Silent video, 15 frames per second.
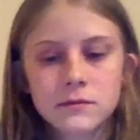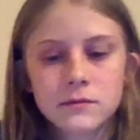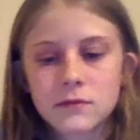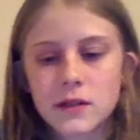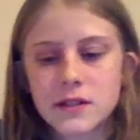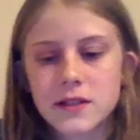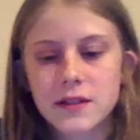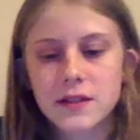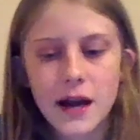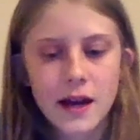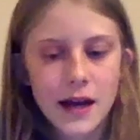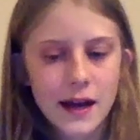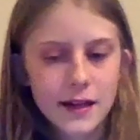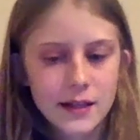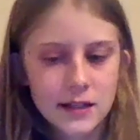And so
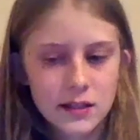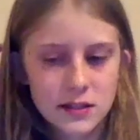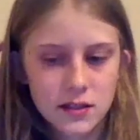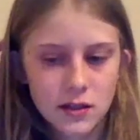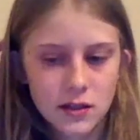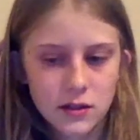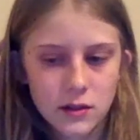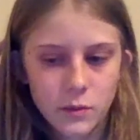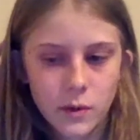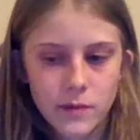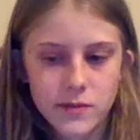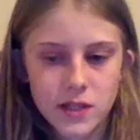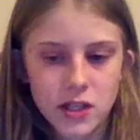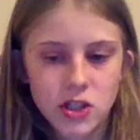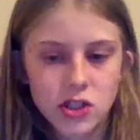that is the
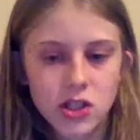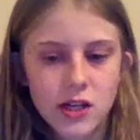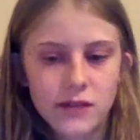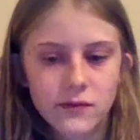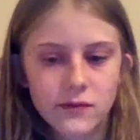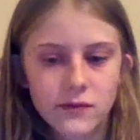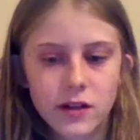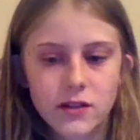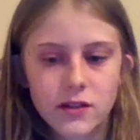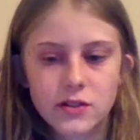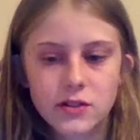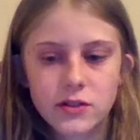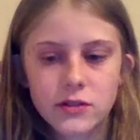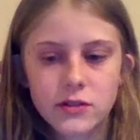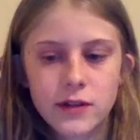website she runs
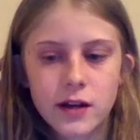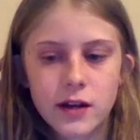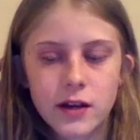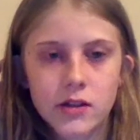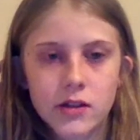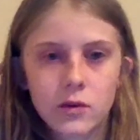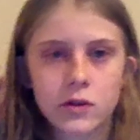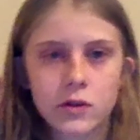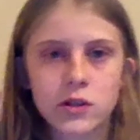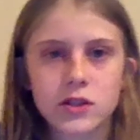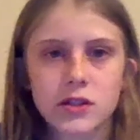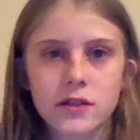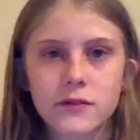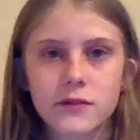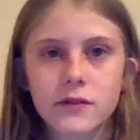through there. You can order
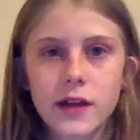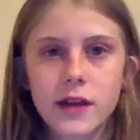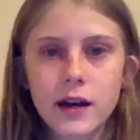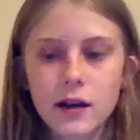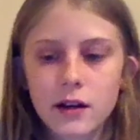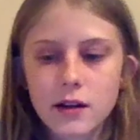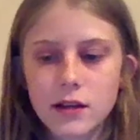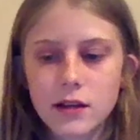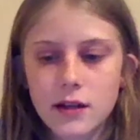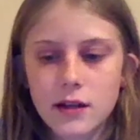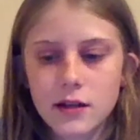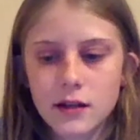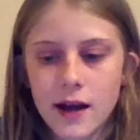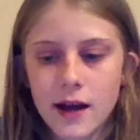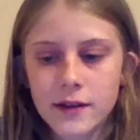stuff through there and
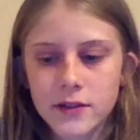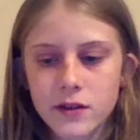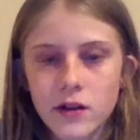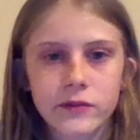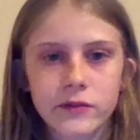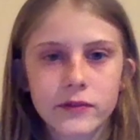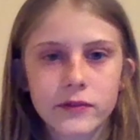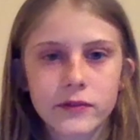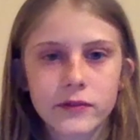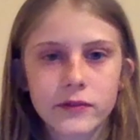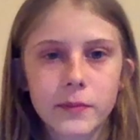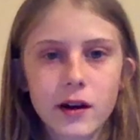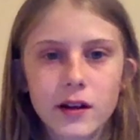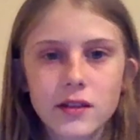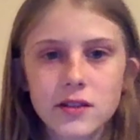it has all of the
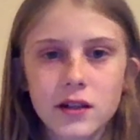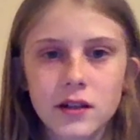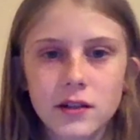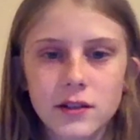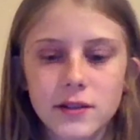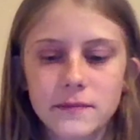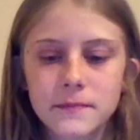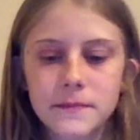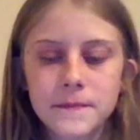products on it.